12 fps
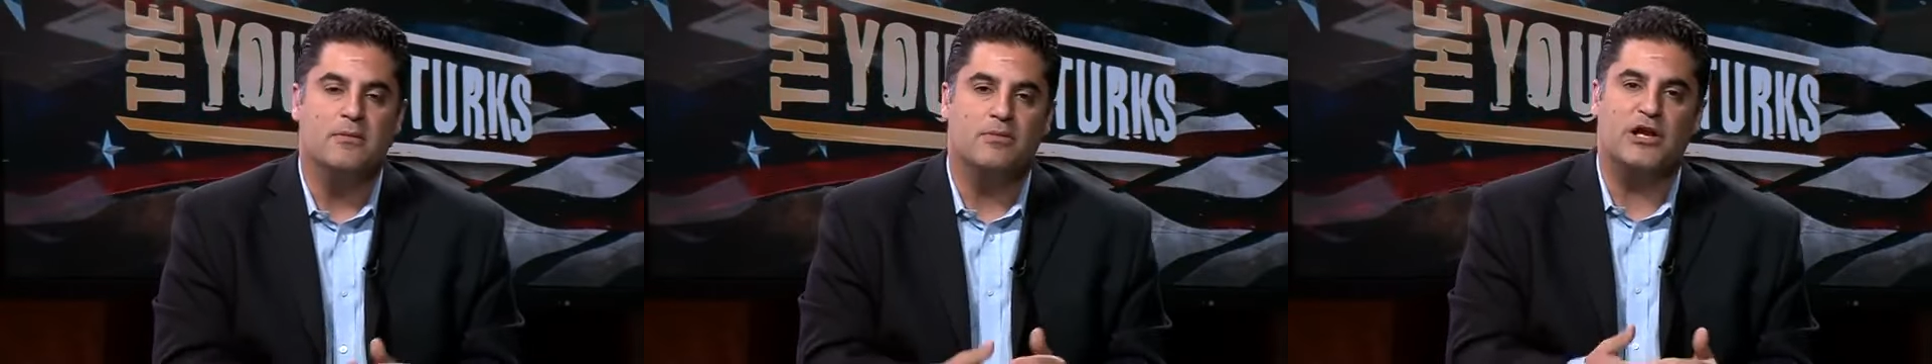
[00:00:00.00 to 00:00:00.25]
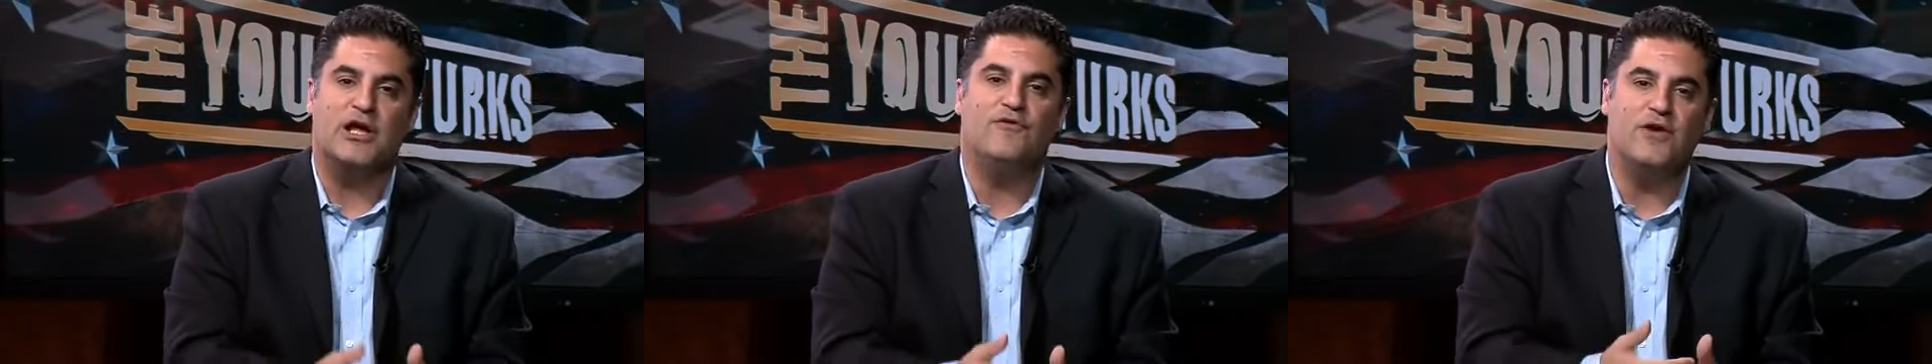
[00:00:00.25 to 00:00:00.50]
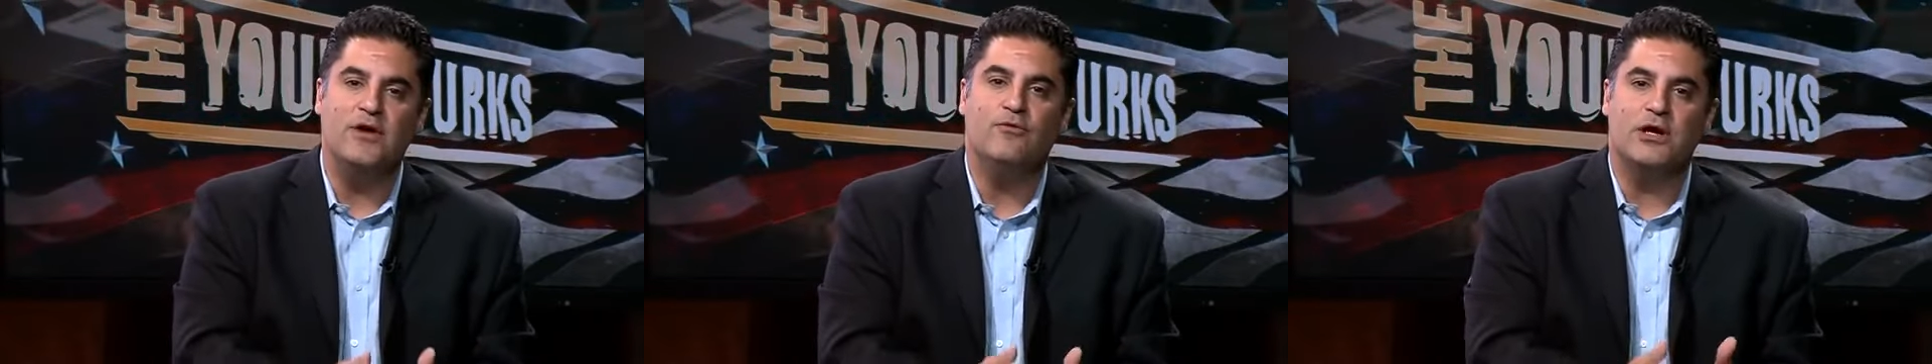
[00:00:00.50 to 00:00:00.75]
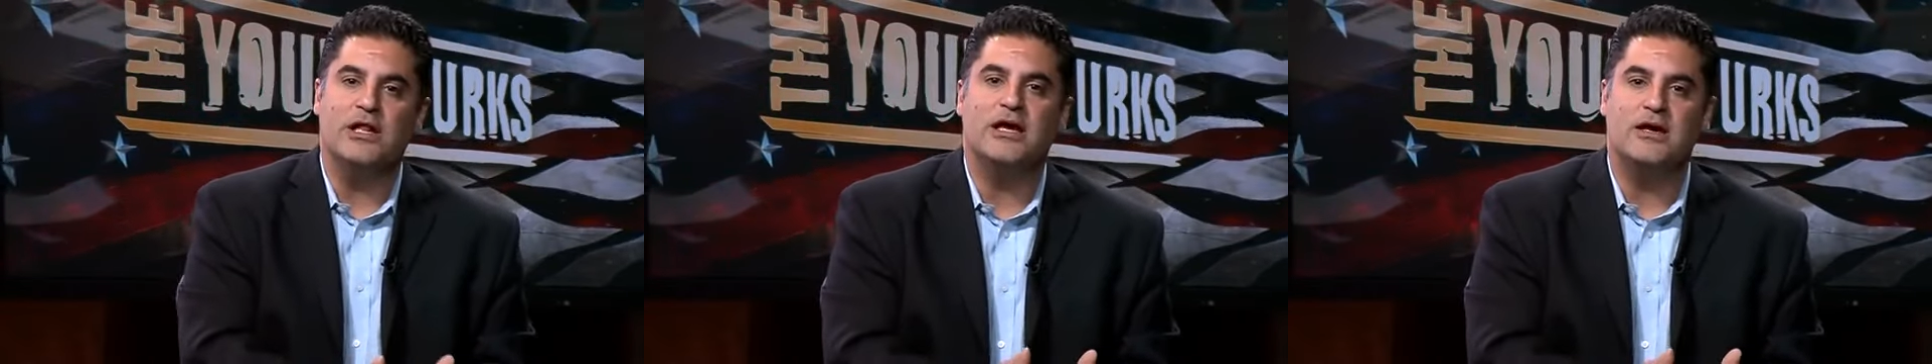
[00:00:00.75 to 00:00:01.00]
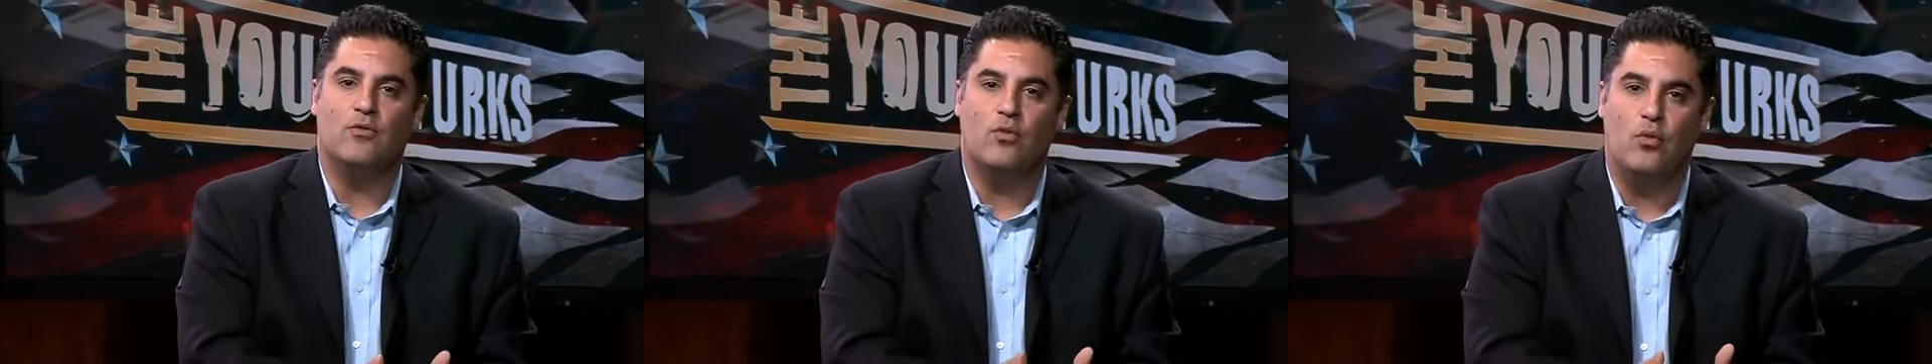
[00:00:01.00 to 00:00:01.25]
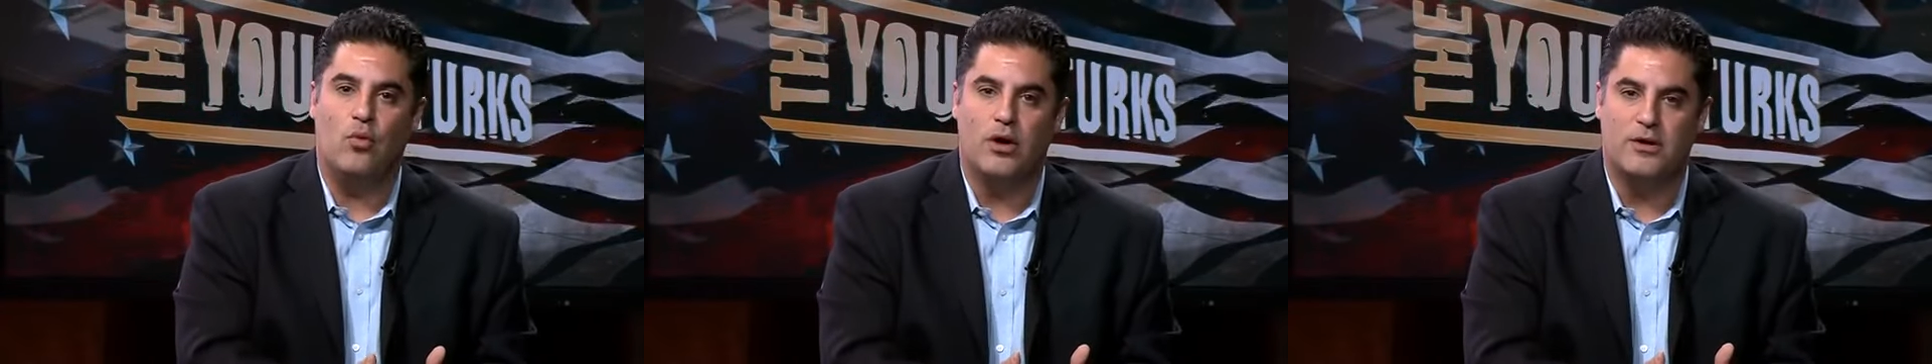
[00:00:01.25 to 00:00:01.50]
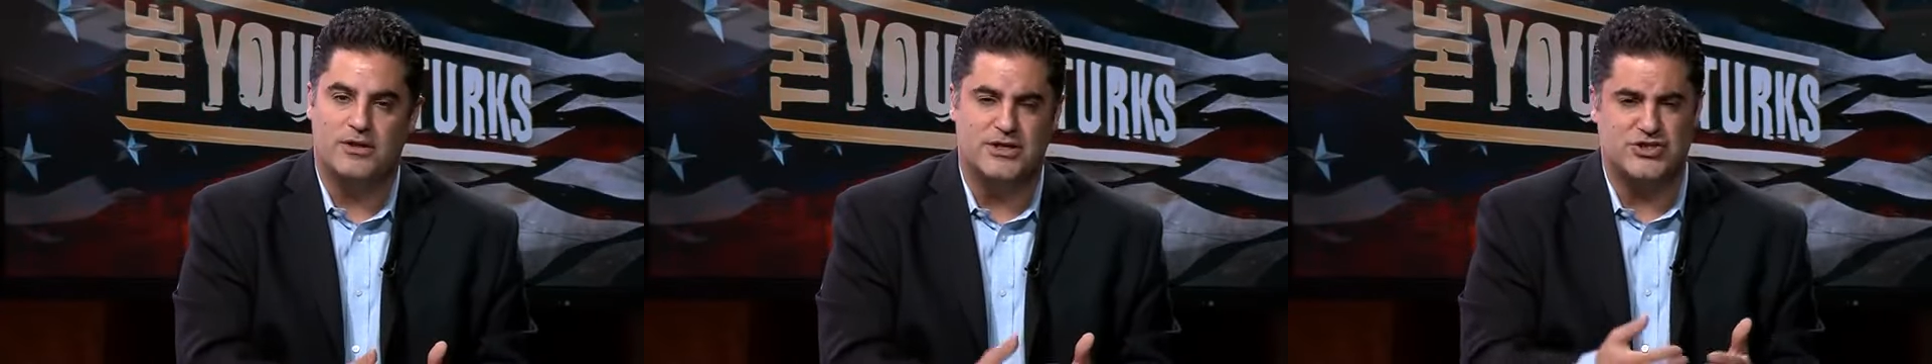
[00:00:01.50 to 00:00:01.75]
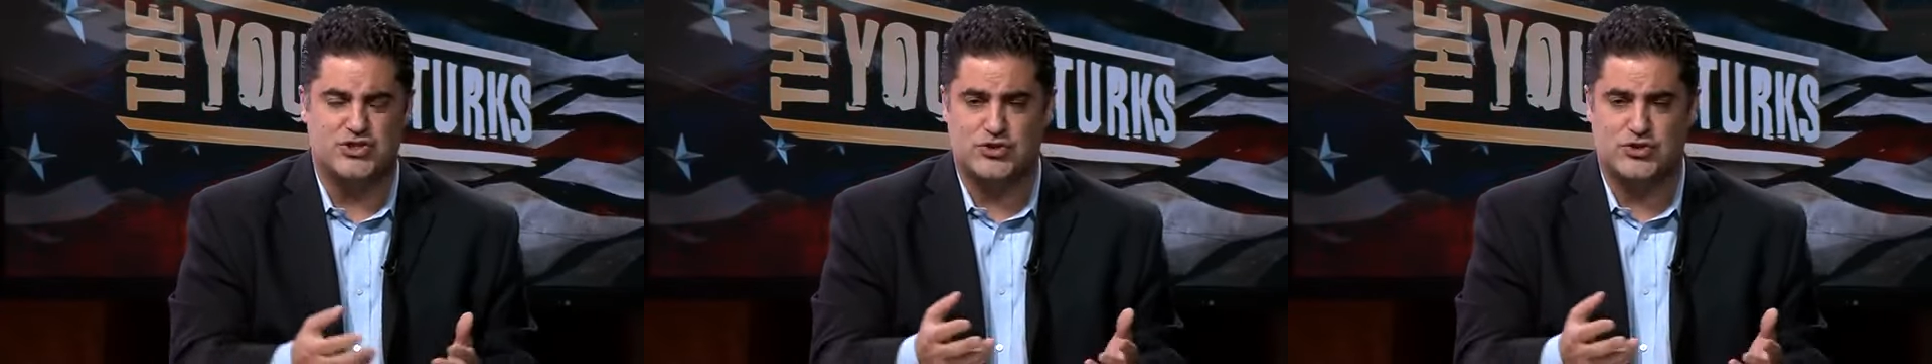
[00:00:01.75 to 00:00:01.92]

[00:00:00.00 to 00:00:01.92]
But if he really, this